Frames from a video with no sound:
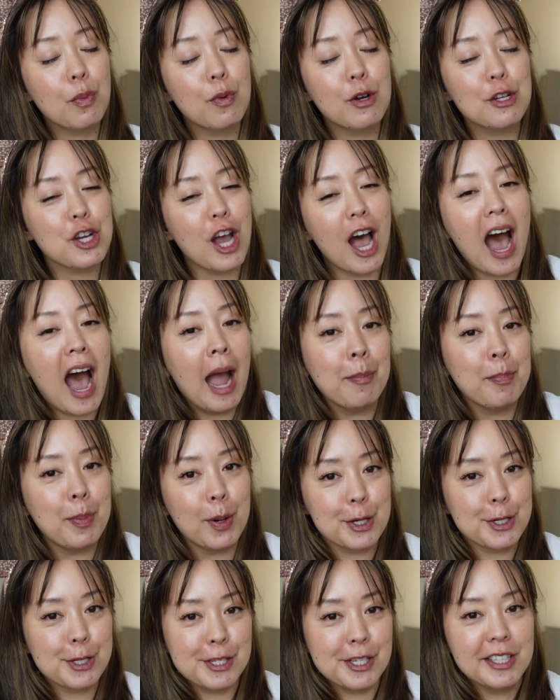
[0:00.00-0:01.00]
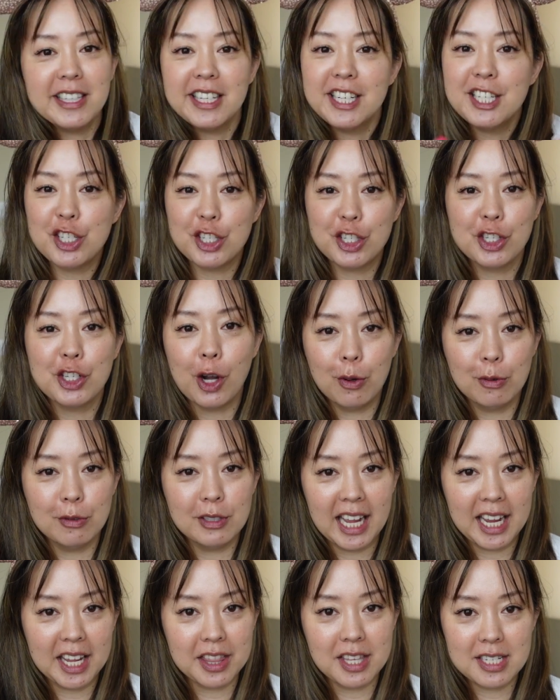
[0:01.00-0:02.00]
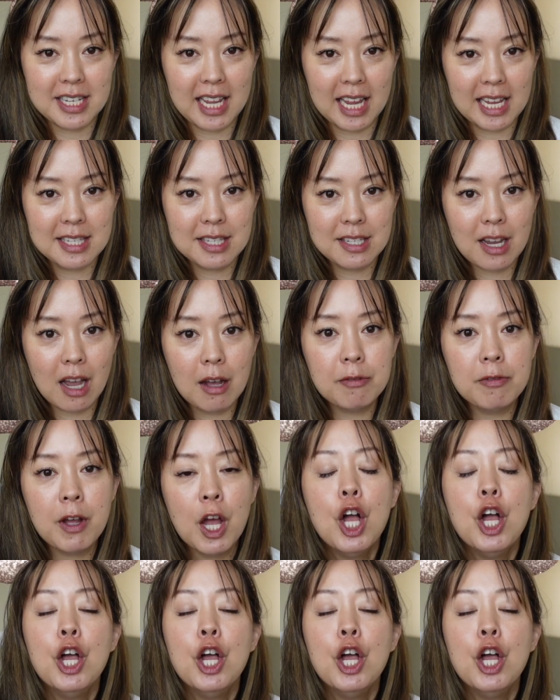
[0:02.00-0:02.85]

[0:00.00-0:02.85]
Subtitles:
which I personally just don't like the taste of.